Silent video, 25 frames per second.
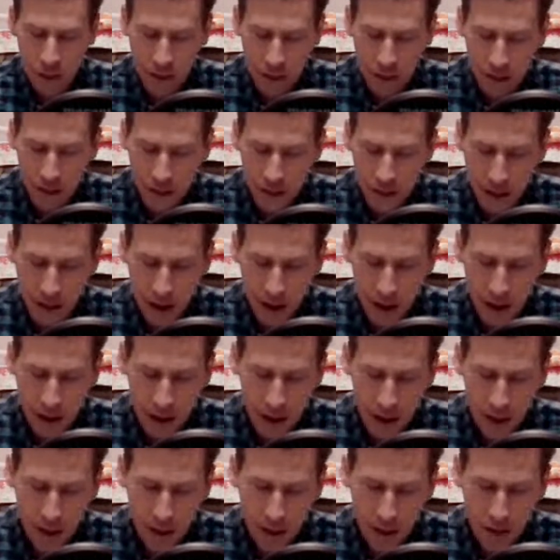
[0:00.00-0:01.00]
And this
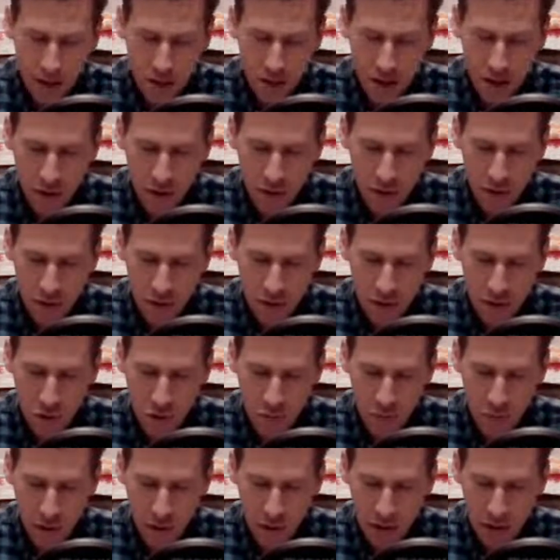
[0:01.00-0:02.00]
stone is super
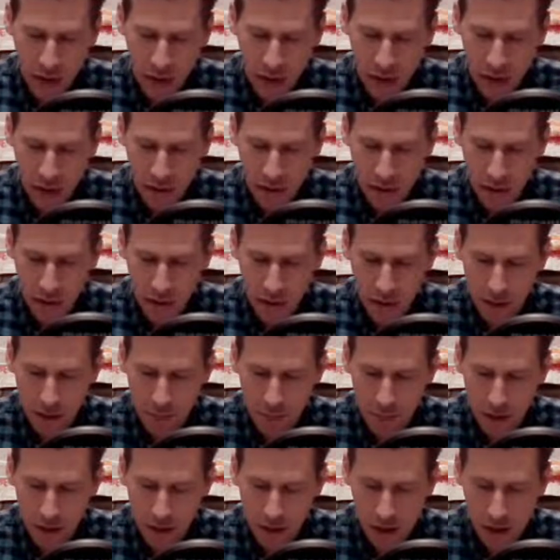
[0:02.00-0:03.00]
exciting to be
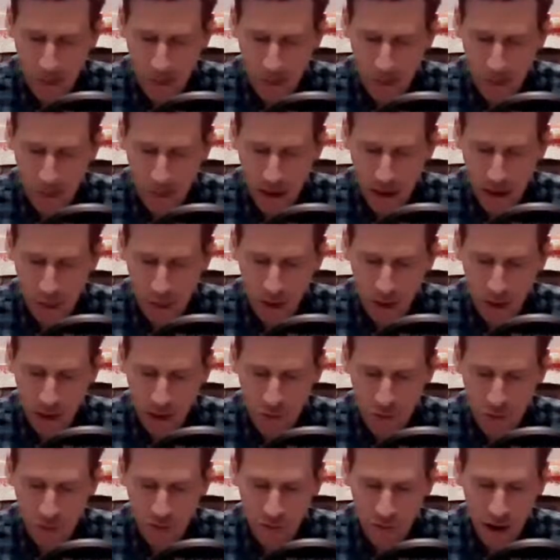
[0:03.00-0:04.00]
thinking about now, because we
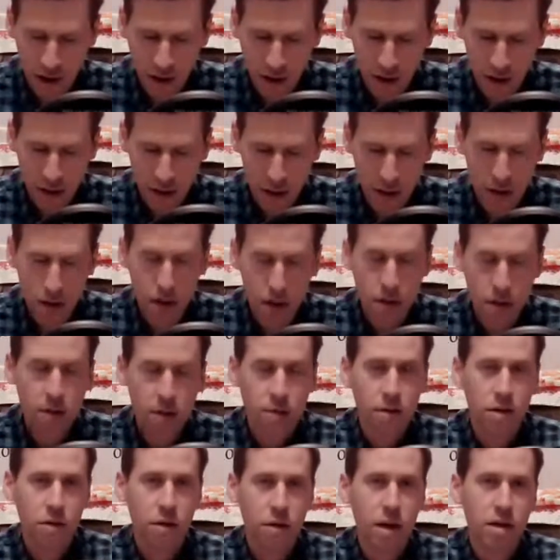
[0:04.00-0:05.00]
finally, I
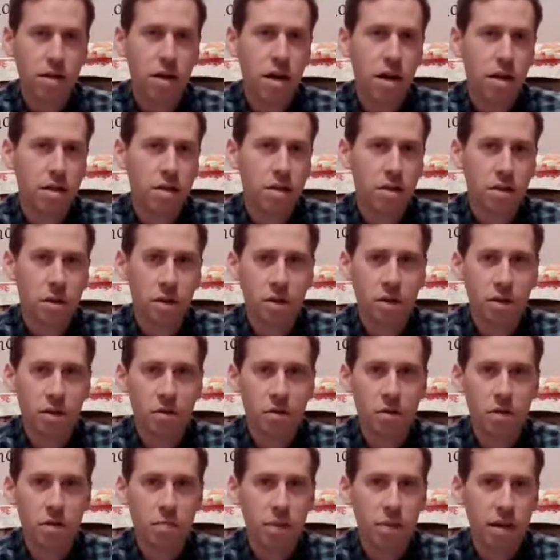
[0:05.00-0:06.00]
talked to a Jewish
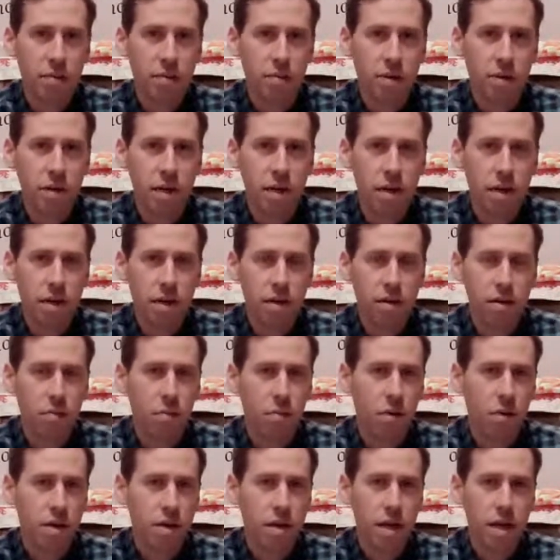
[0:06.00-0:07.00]
man one day,
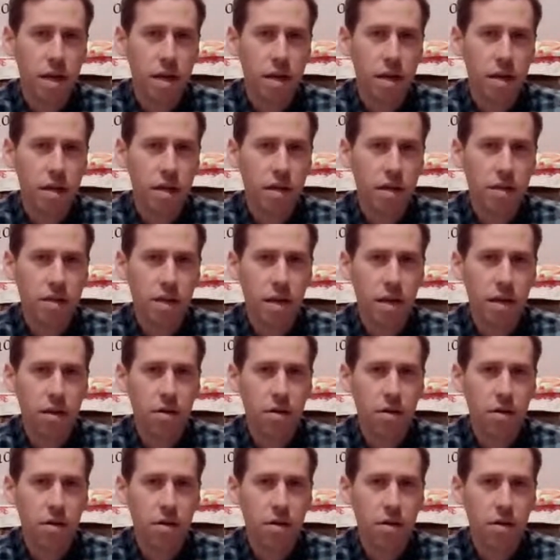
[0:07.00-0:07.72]
and he said, okay,